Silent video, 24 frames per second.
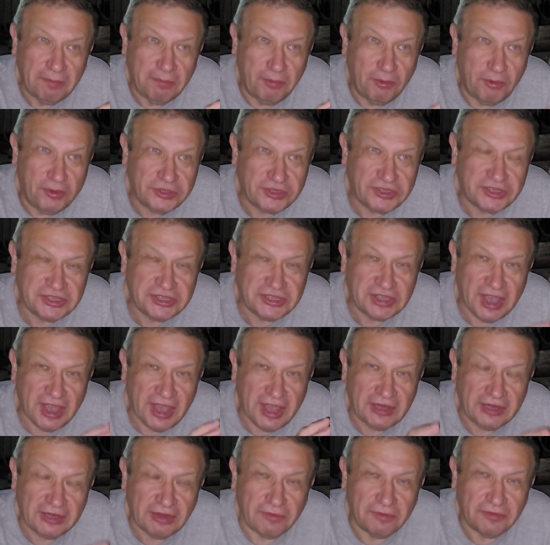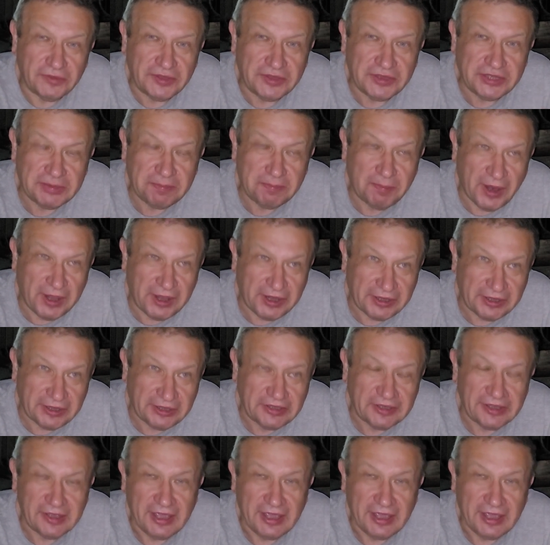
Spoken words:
both sides of the spiral.